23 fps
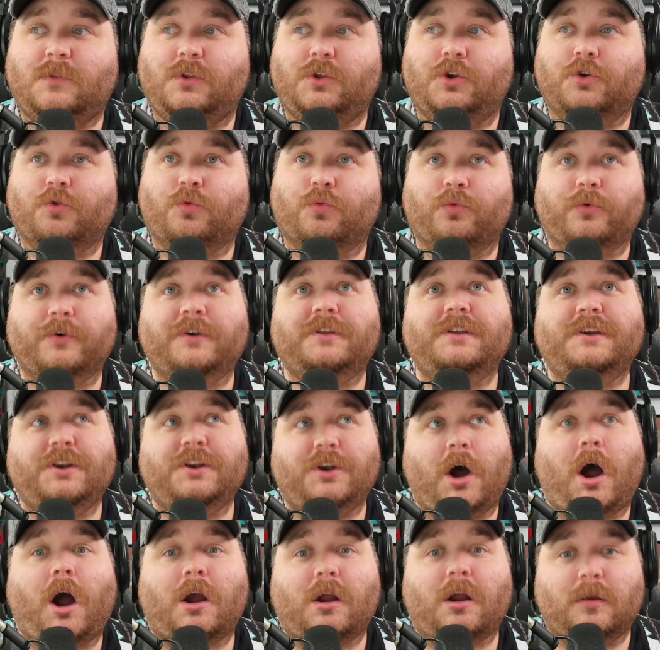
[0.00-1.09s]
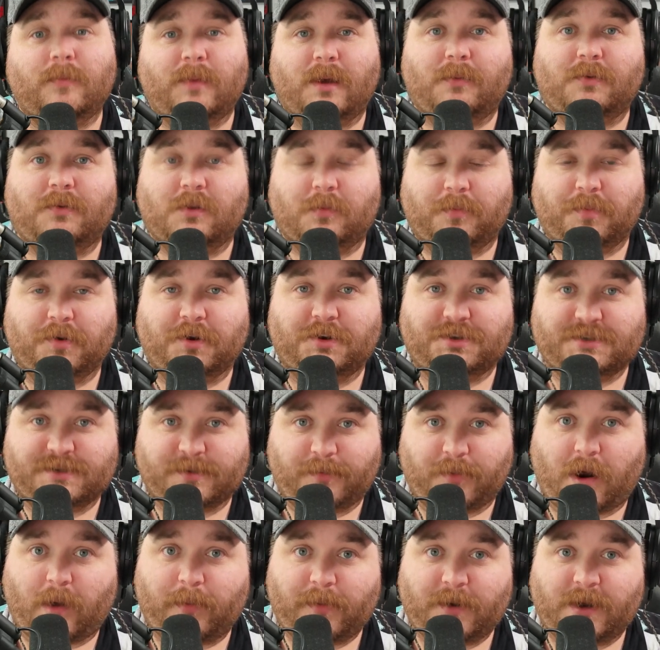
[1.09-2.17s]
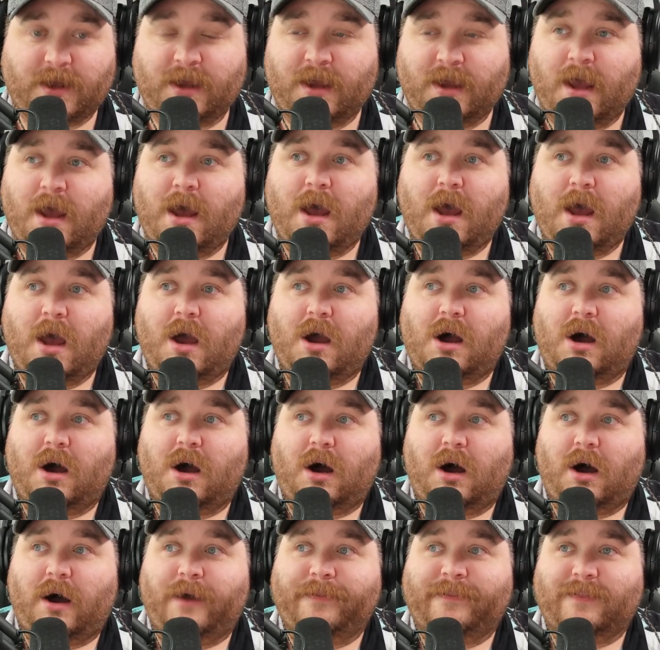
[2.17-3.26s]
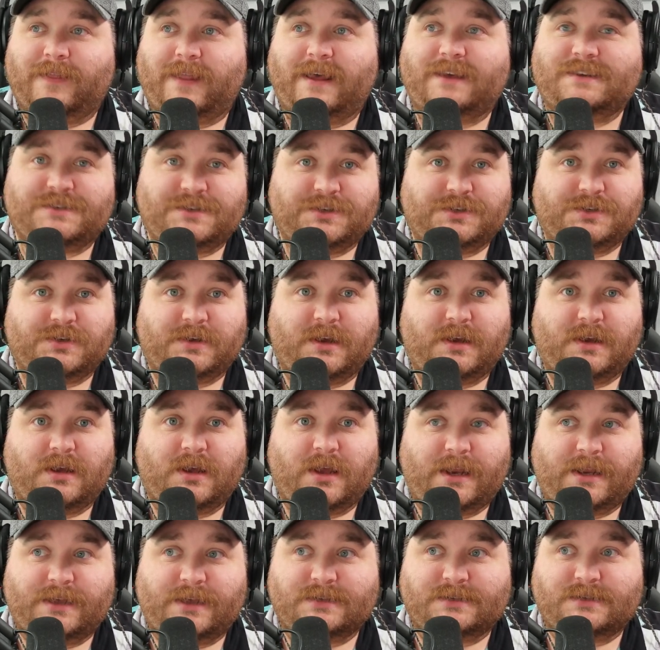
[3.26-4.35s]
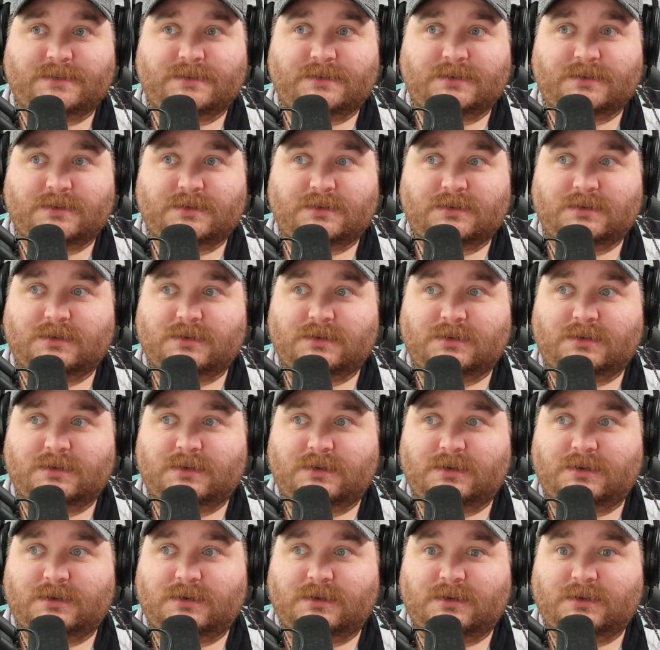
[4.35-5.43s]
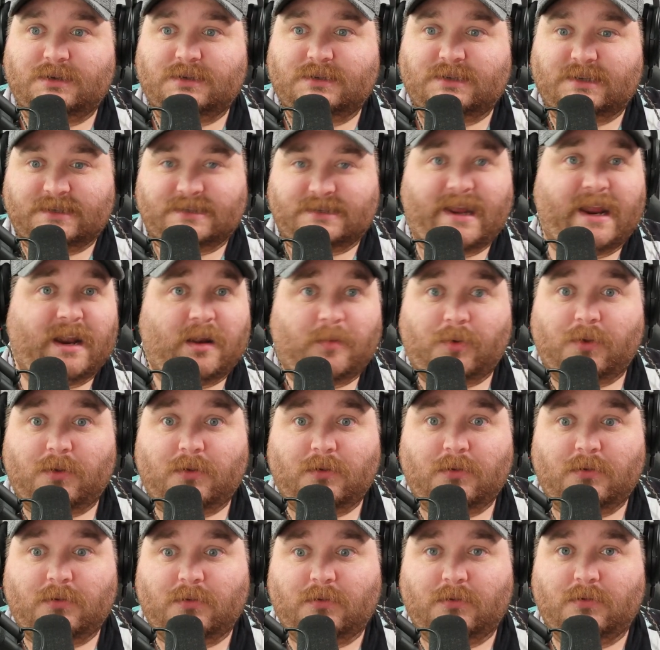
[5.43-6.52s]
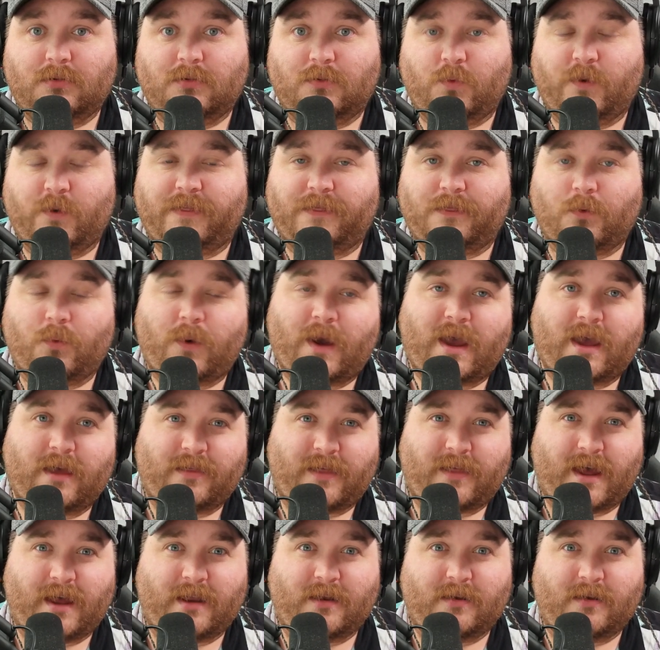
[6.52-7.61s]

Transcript: you're really not going to be able to purchase a property unless it is sustainable with the way that